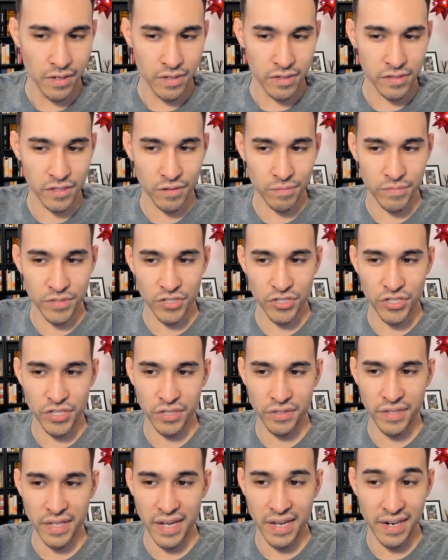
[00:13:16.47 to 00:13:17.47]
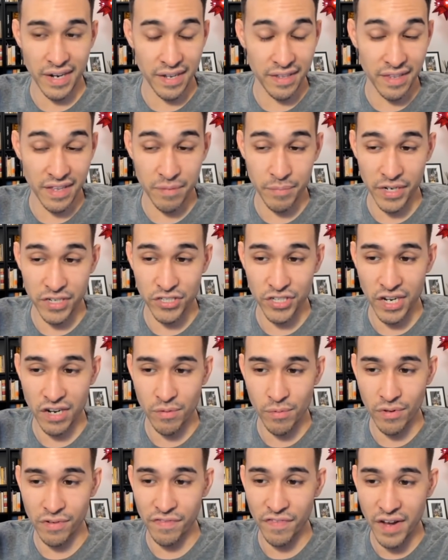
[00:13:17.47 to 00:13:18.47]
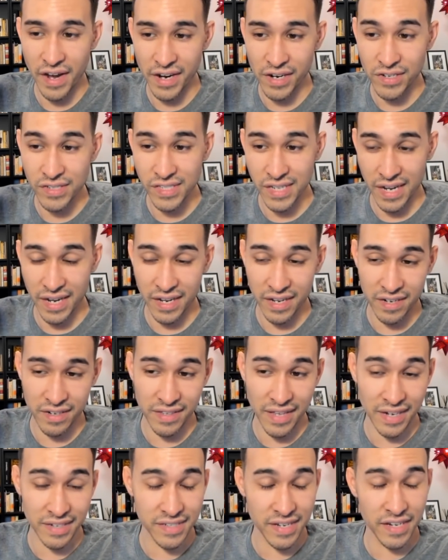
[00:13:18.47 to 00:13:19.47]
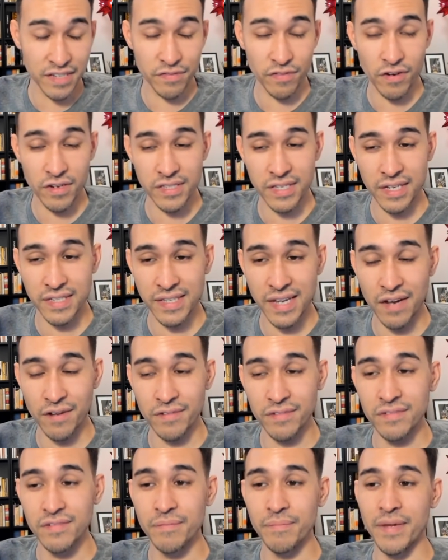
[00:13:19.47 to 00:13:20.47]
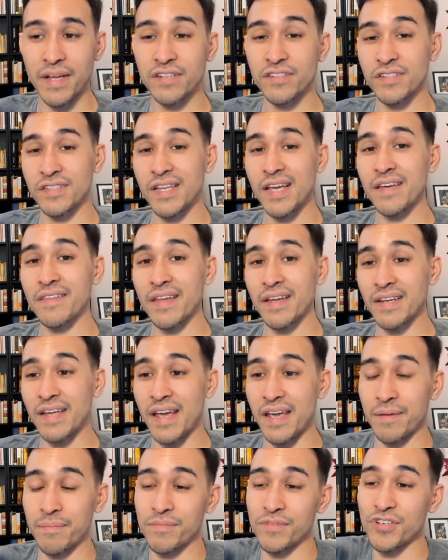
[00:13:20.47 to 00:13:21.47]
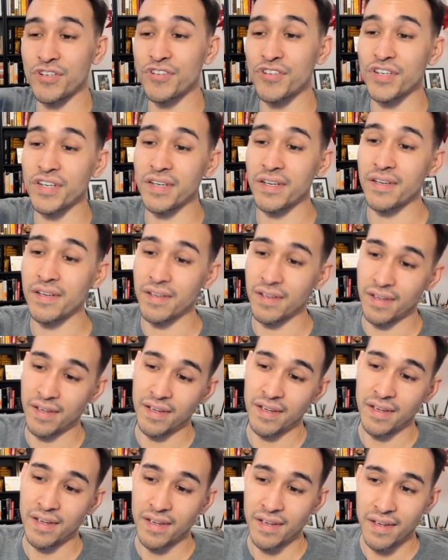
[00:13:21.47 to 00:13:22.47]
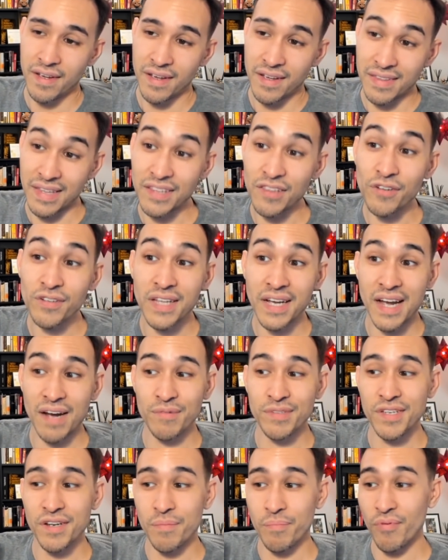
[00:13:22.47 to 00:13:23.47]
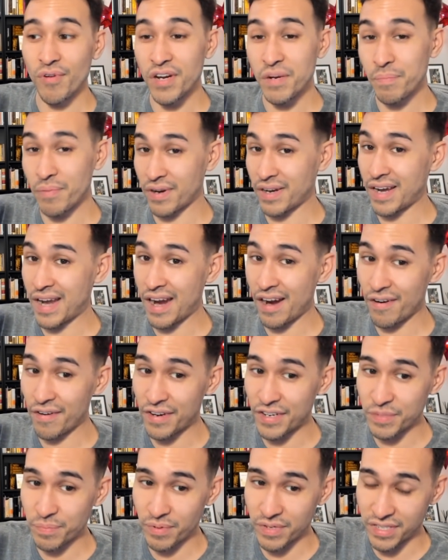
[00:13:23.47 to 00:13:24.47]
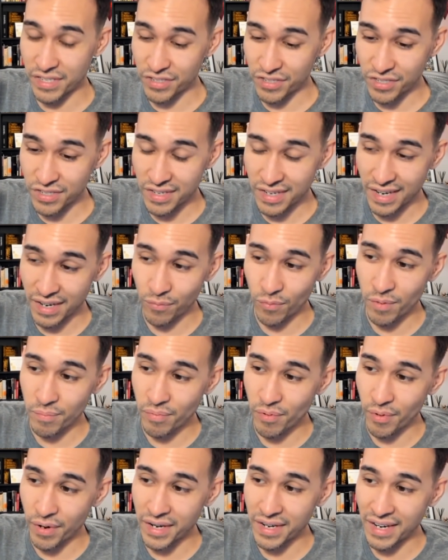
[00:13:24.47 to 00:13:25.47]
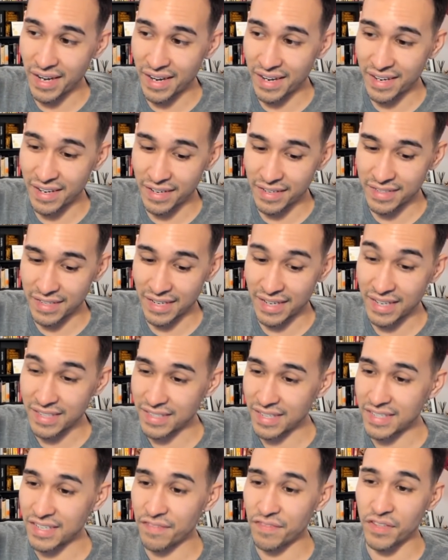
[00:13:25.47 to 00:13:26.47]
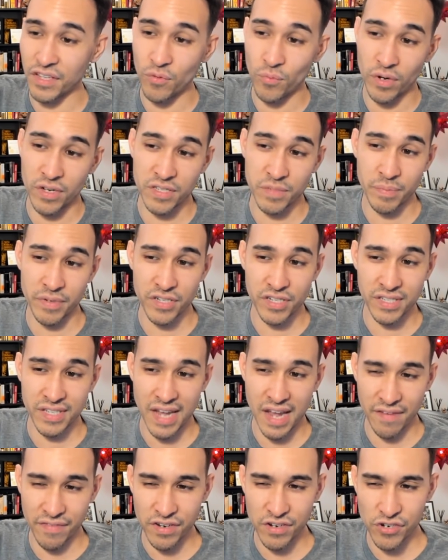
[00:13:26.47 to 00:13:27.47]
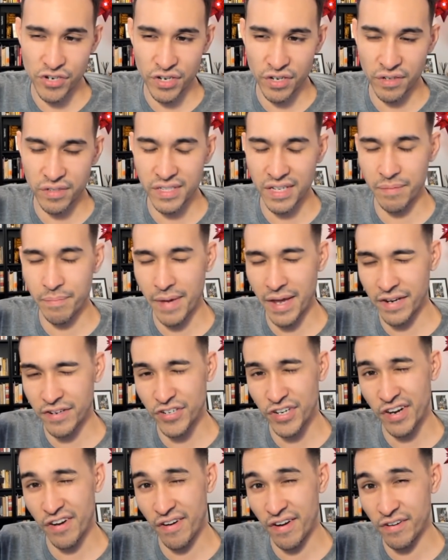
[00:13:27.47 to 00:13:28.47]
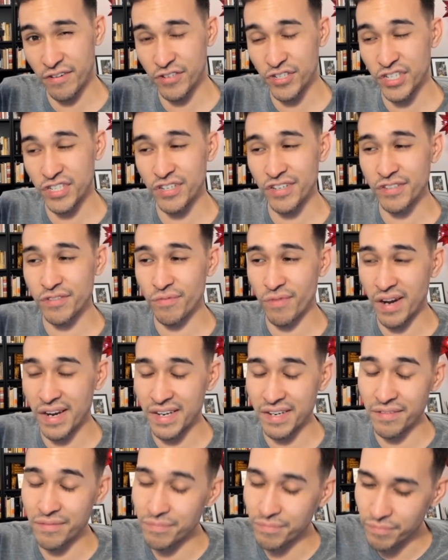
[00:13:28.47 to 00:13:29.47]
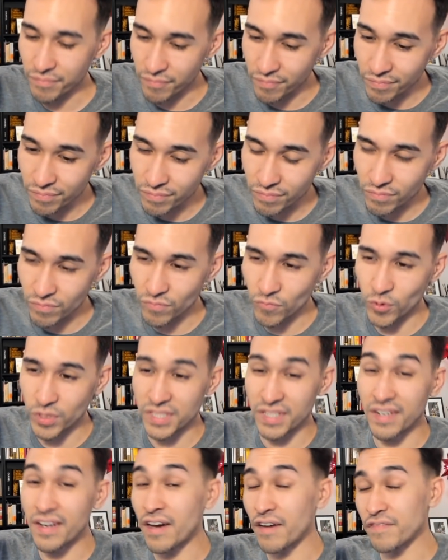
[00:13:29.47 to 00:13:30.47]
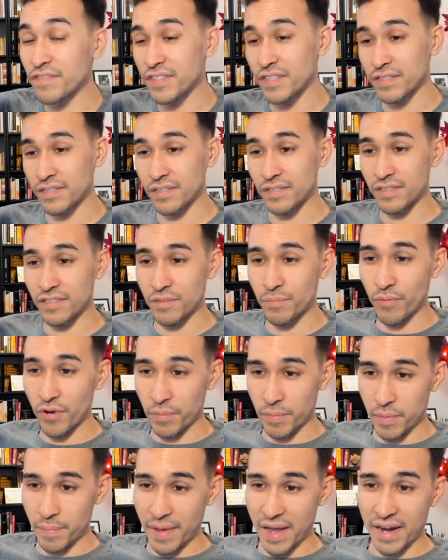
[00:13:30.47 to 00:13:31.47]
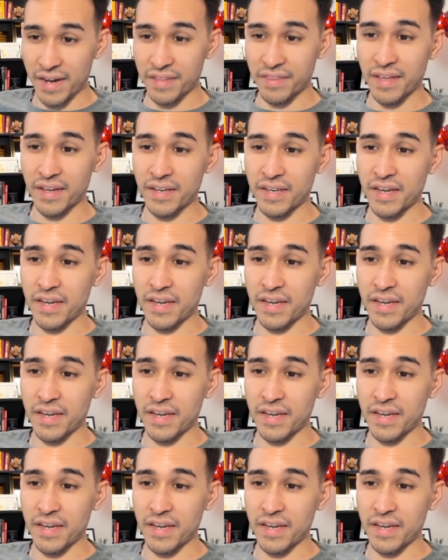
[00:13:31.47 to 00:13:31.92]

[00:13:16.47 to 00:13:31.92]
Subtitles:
So just shield that, and then my Shadow Ball fires, and that takes Froslass out. Managed to take that game. GG. That looked like I was in a pretty precarious position at one point, and I guess I definitely was, but just having shields and managing your energy just right was enough to bring me back in that